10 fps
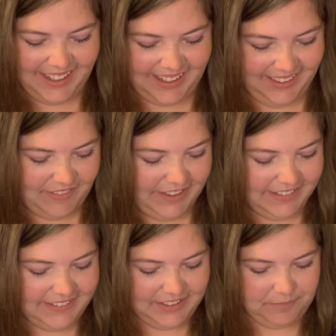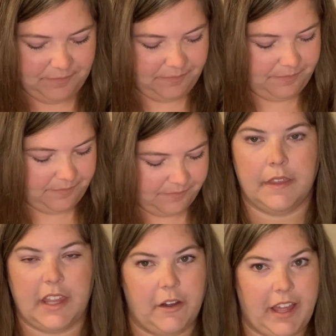I love this.
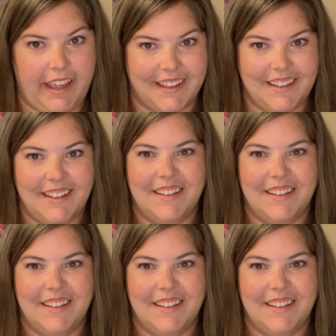Okay,